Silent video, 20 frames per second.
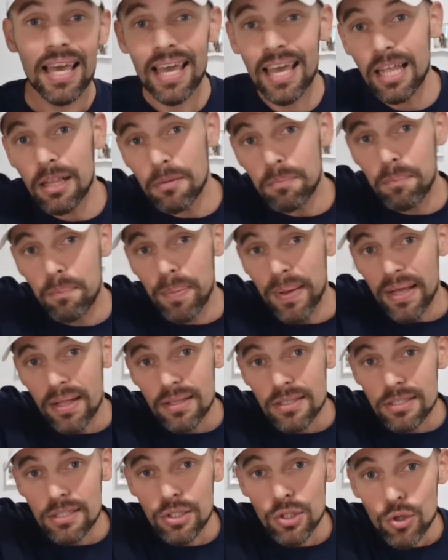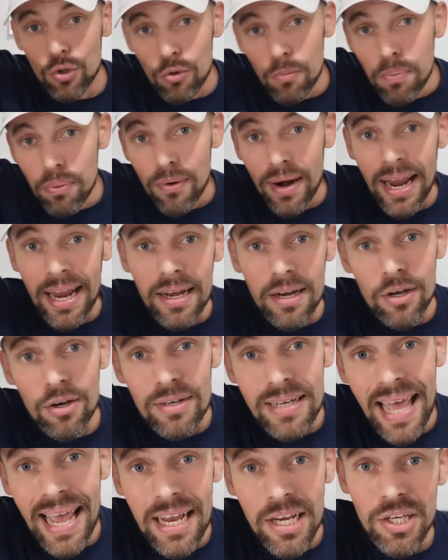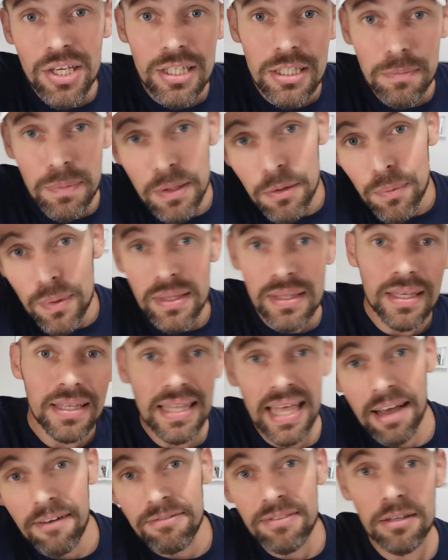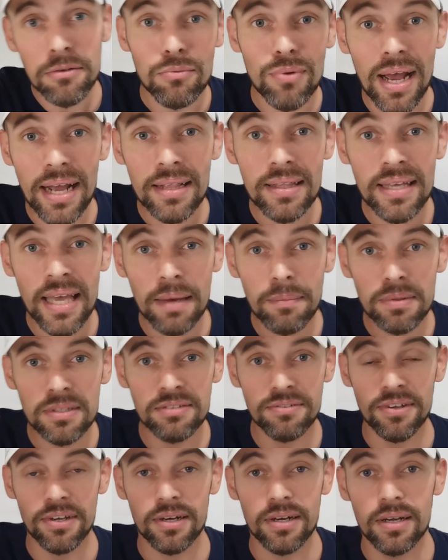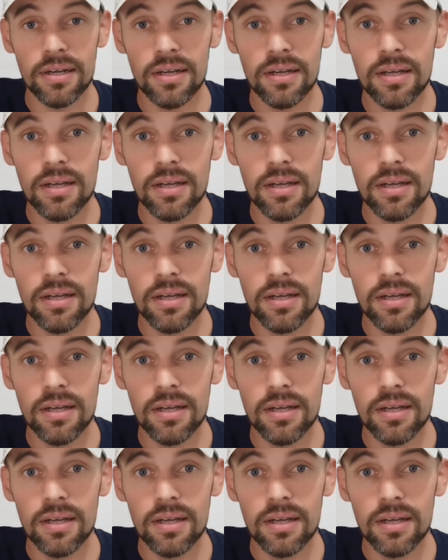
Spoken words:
it builds new brain connections between the left and right hemisphere.